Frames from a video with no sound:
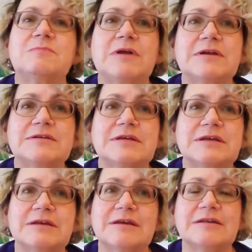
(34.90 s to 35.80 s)

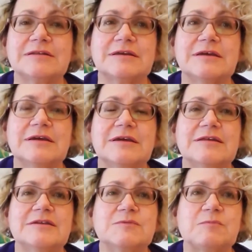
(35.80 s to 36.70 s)
blazing and
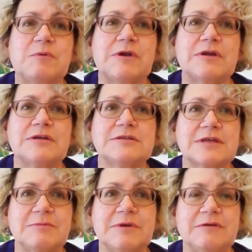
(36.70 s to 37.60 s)
there's a breeze
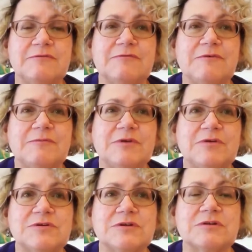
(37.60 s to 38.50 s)
coming up from the
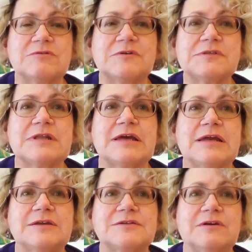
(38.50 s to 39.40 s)
ocean across the
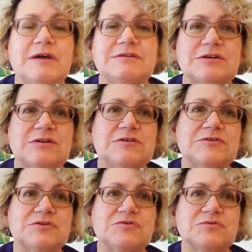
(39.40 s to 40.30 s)
lake, so I had to close
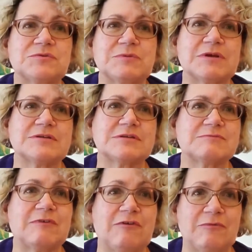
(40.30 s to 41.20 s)
the doors a bit because it's
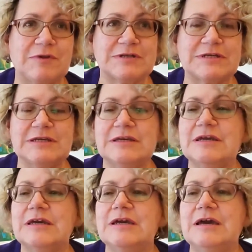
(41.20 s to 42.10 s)
very windy.
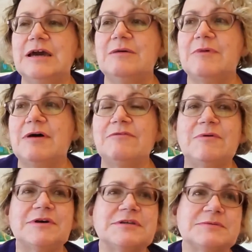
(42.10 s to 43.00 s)
But
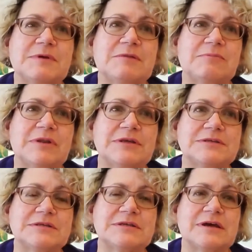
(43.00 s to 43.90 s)
otherwise it's been a
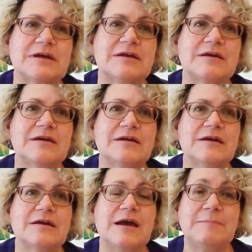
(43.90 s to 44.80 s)
pleasant day,
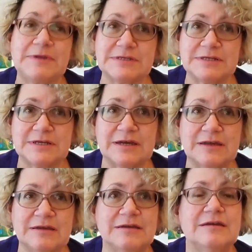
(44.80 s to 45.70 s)
a busy
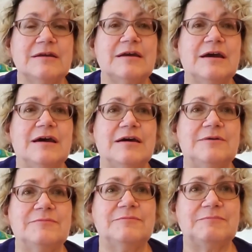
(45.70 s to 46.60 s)
day,
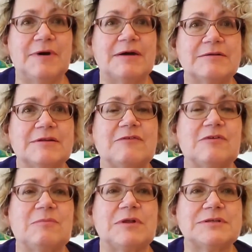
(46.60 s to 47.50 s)
but a
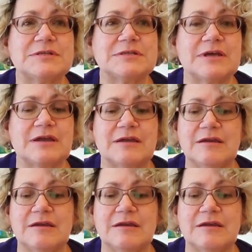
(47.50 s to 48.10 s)
very pleasant day.